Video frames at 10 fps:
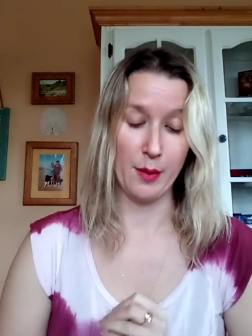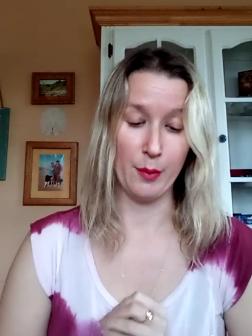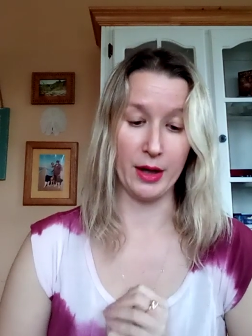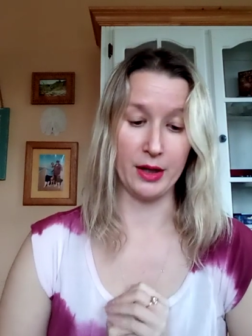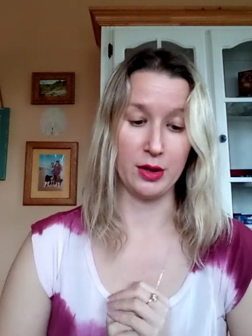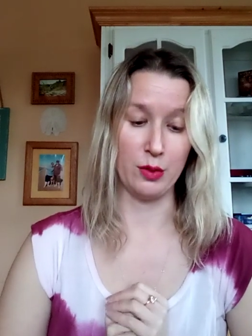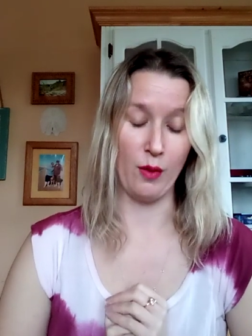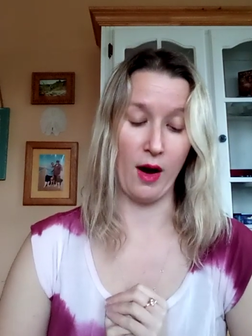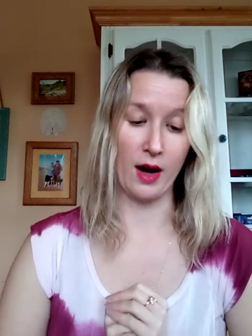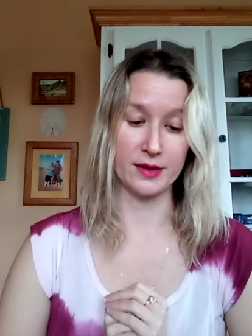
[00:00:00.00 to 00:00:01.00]
But you
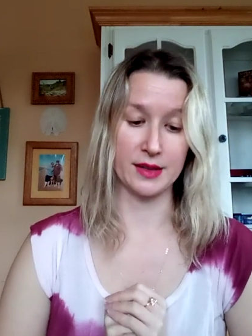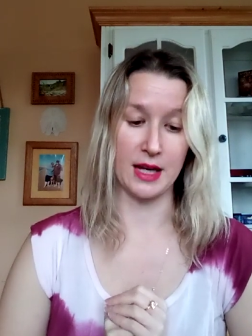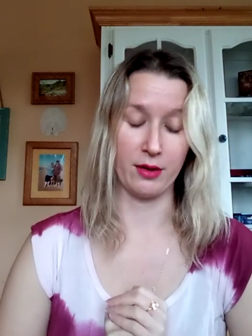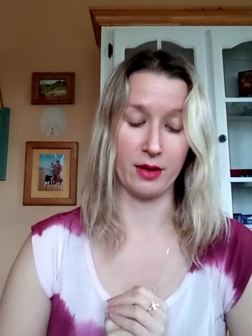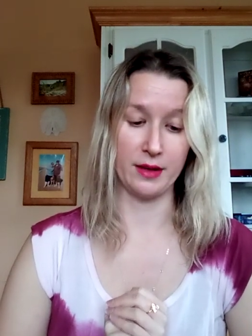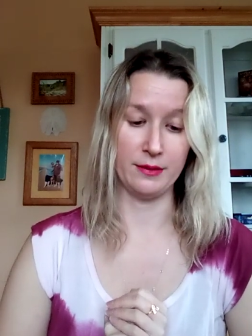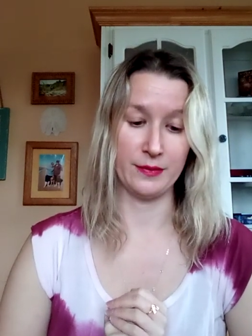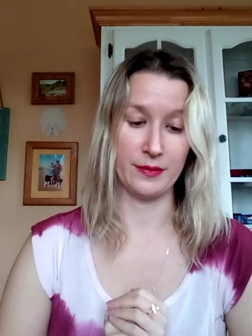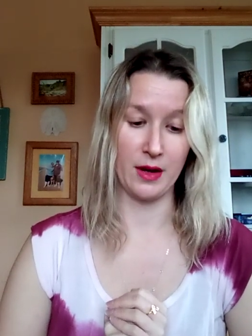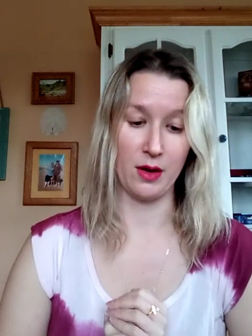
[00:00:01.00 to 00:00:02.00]
are sacred,
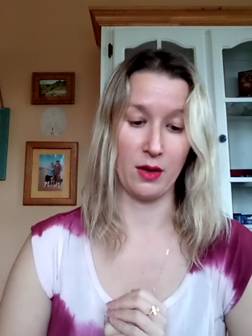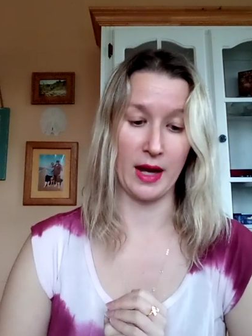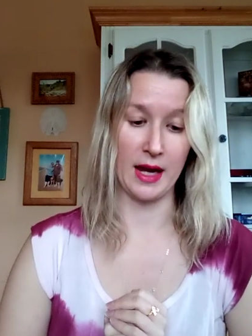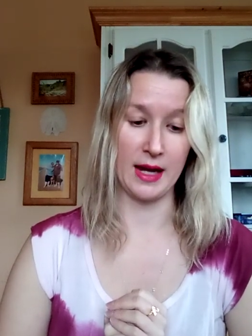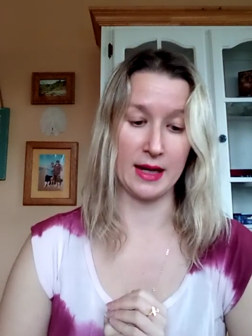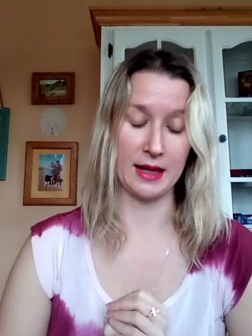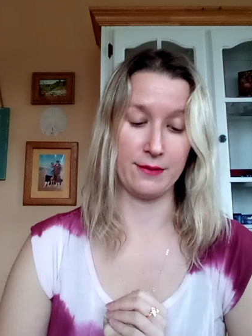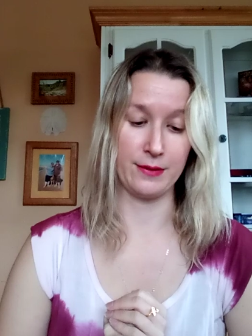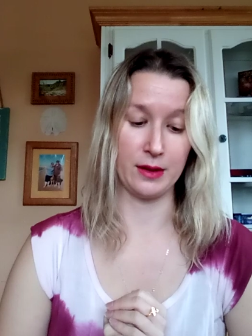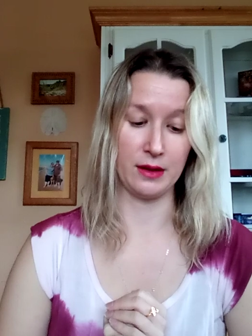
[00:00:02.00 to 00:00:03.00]
okay? And I
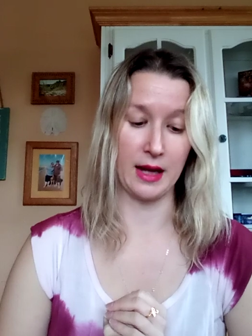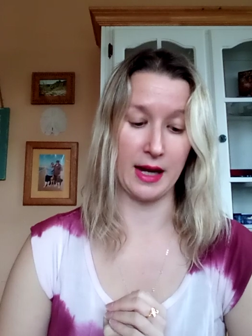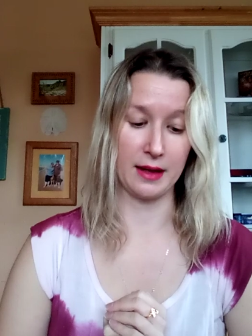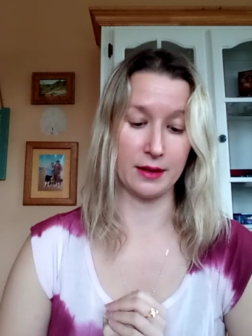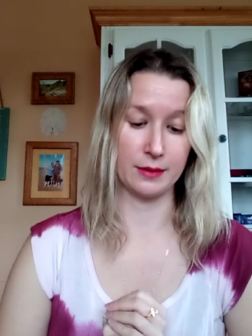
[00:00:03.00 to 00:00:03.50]
feel like